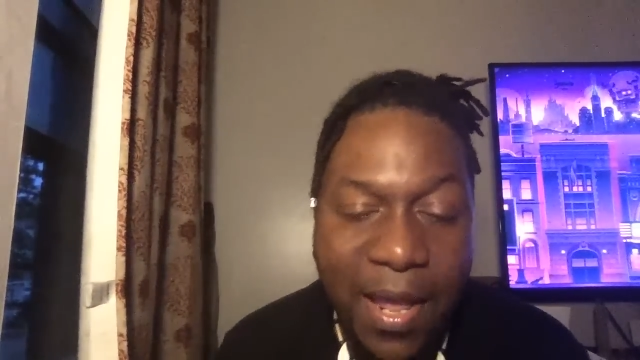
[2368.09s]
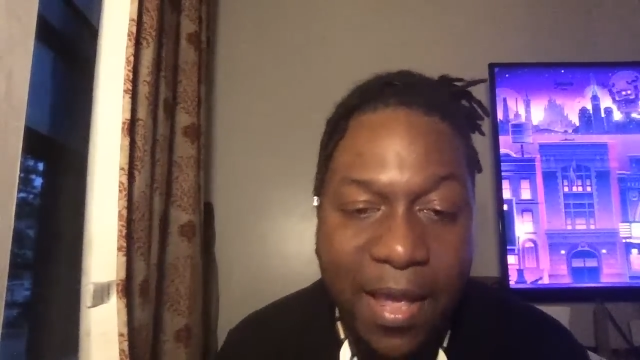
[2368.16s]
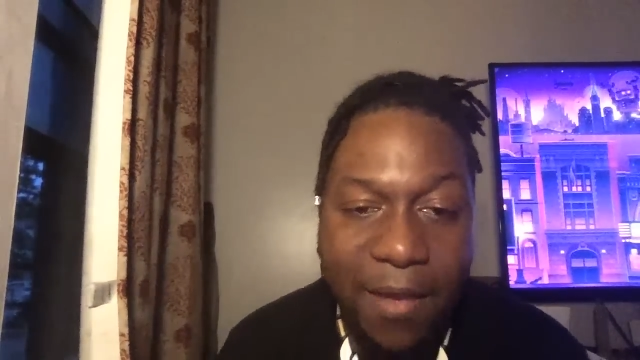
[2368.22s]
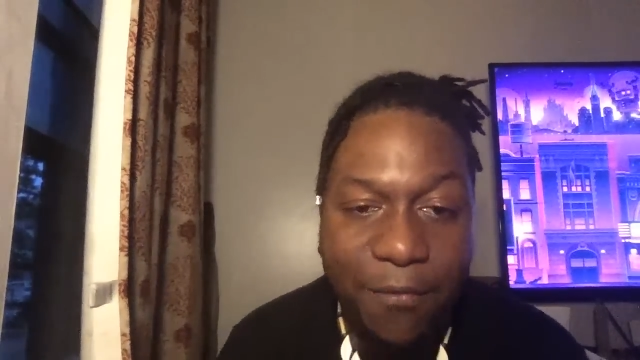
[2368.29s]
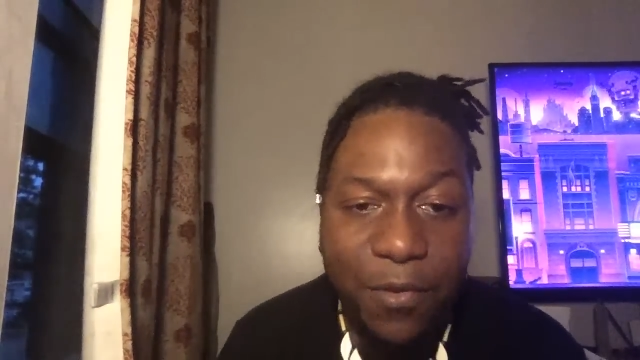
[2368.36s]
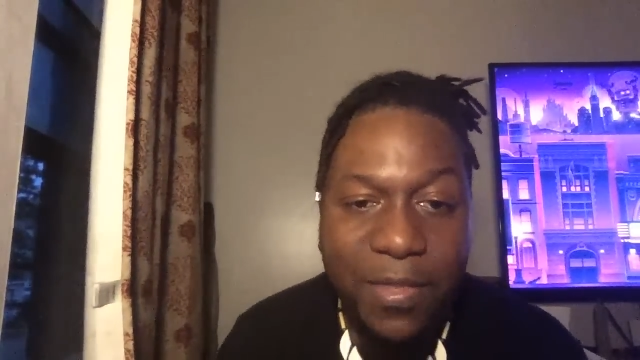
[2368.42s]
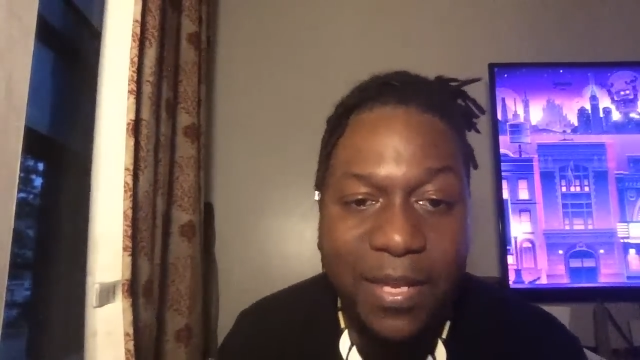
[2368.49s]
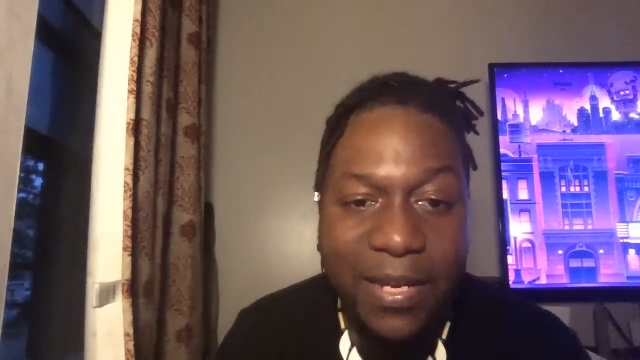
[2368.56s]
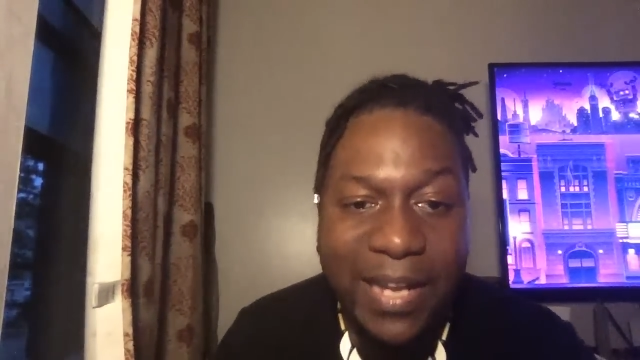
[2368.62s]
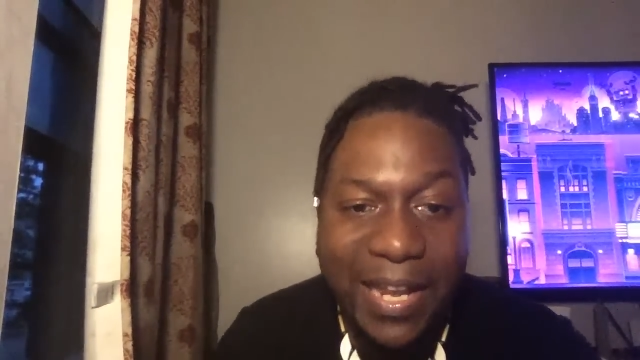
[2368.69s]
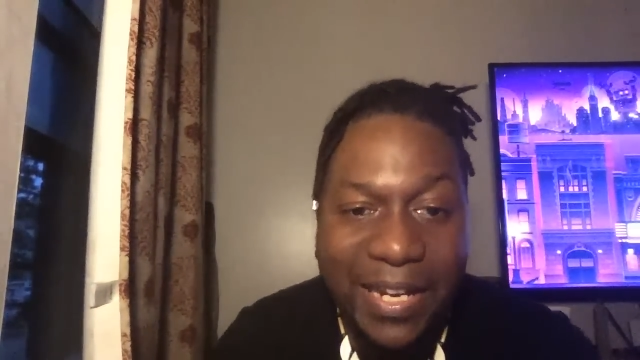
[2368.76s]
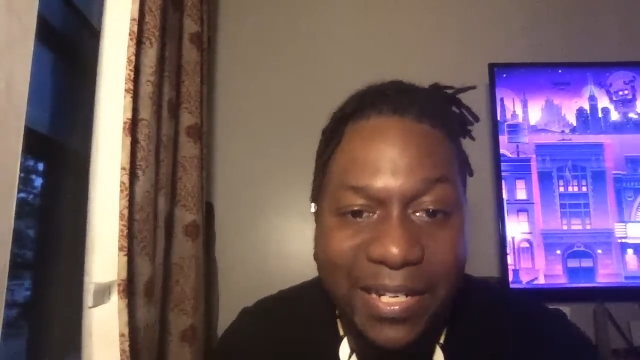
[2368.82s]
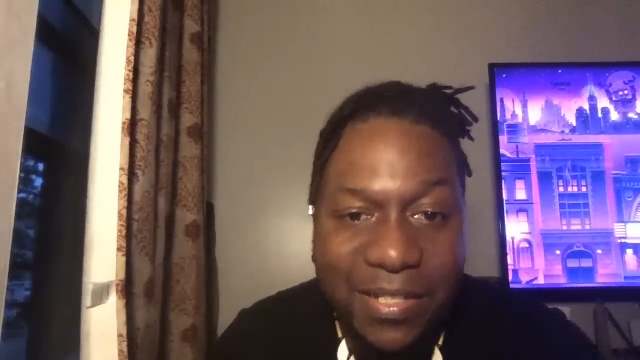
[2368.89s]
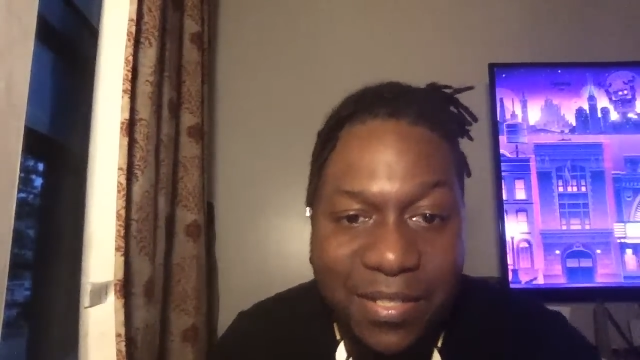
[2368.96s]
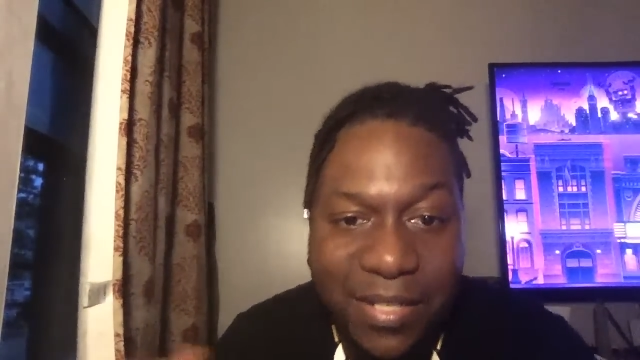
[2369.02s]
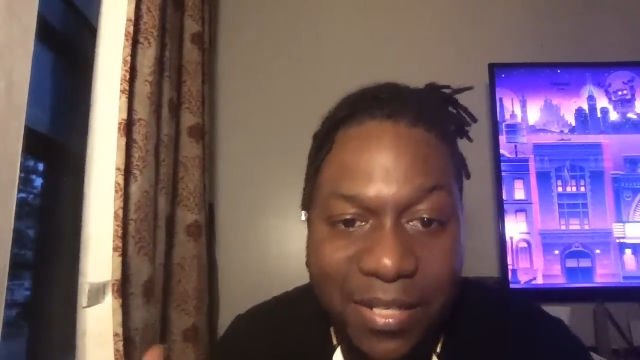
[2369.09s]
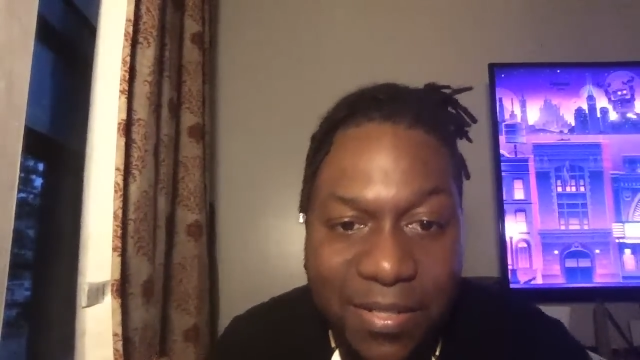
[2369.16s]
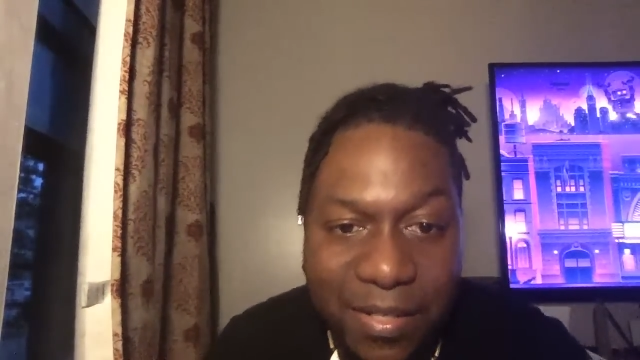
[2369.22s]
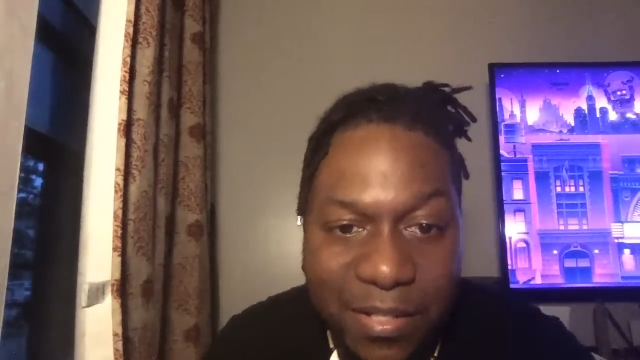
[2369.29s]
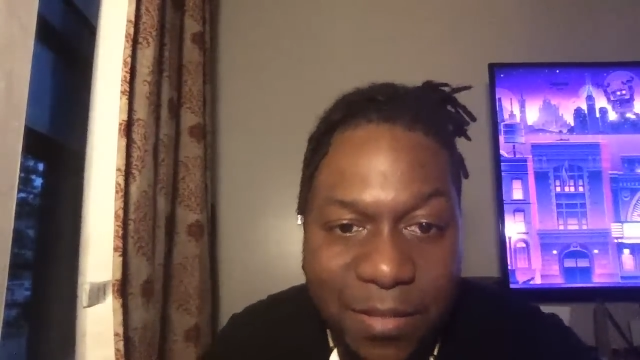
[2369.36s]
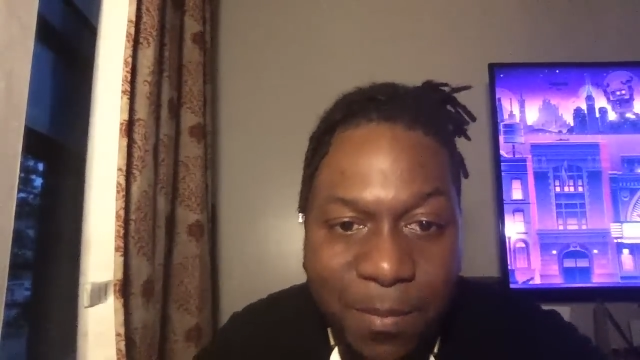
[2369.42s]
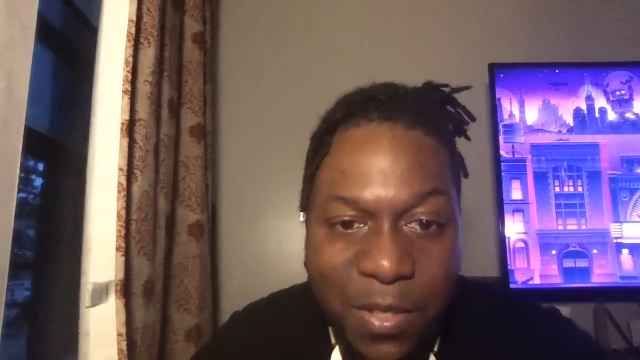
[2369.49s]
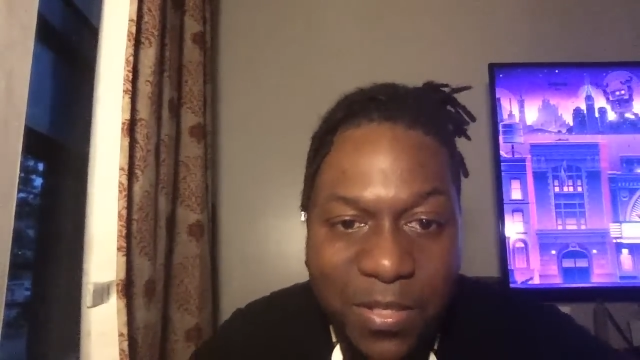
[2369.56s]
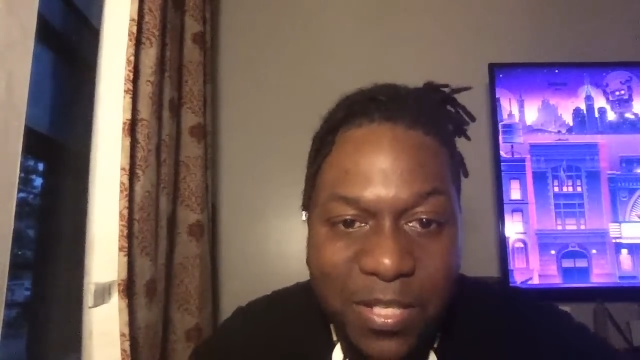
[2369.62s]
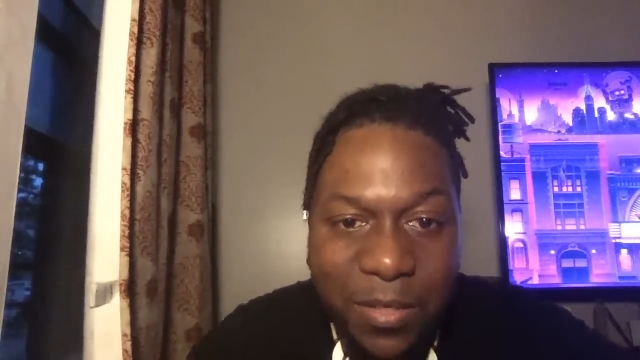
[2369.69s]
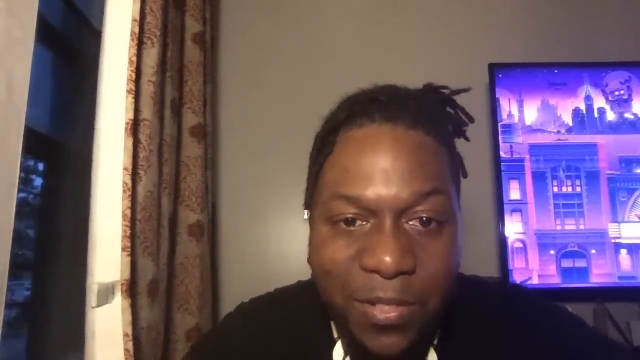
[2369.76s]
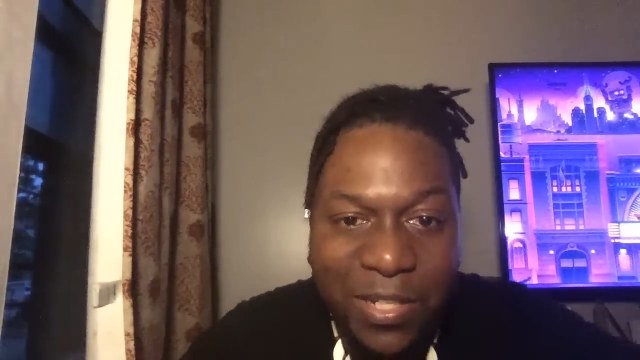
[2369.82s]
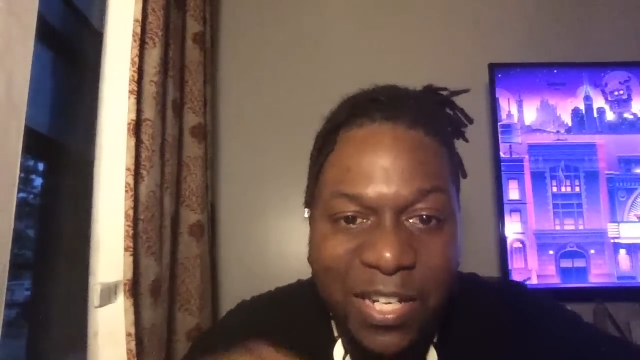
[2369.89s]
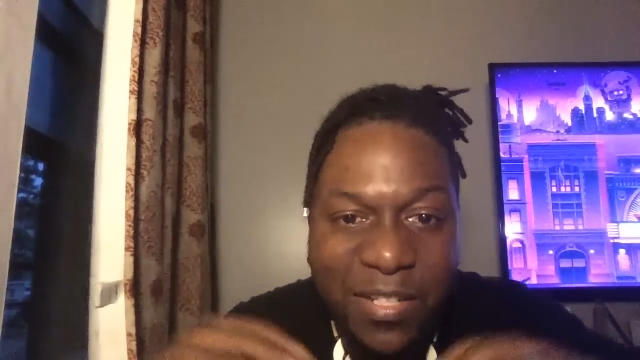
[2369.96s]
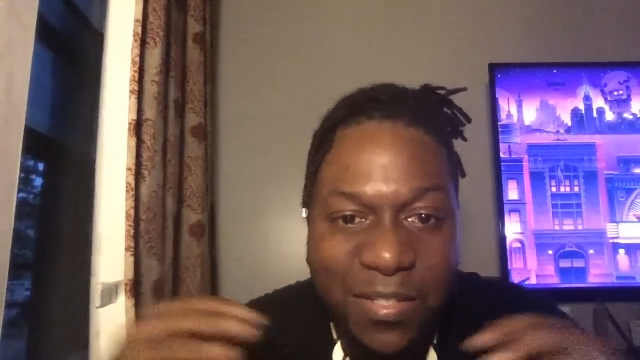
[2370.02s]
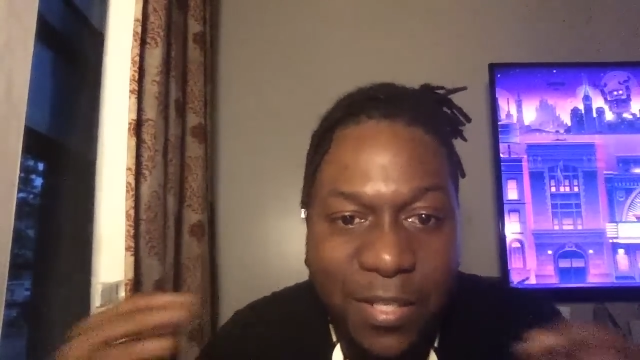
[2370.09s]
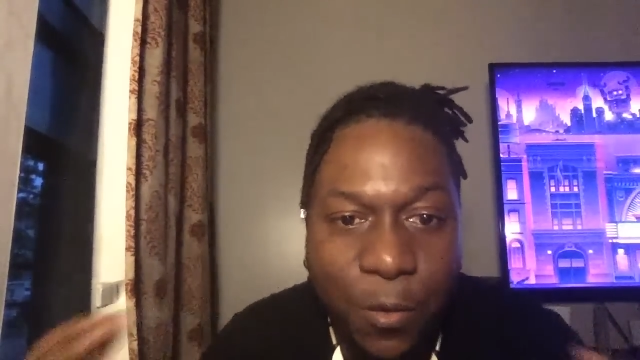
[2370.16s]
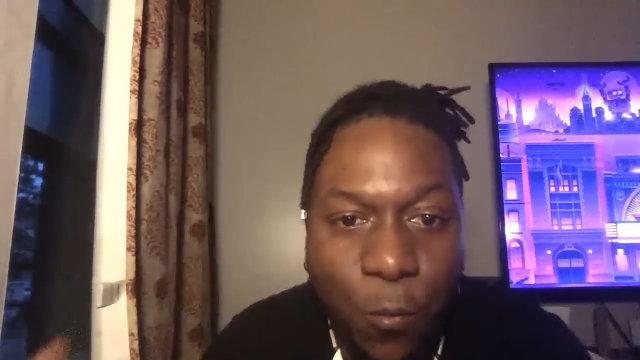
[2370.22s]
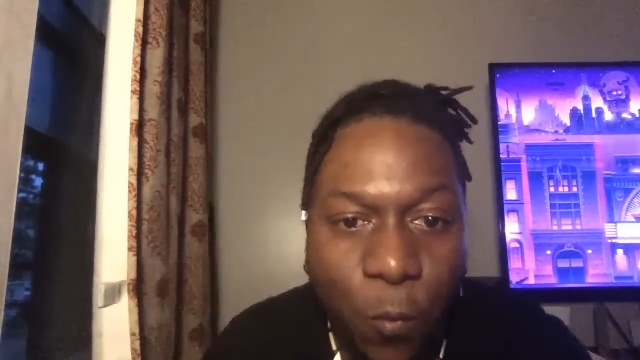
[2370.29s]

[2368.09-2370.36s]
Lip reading: everything that exists in the materialistic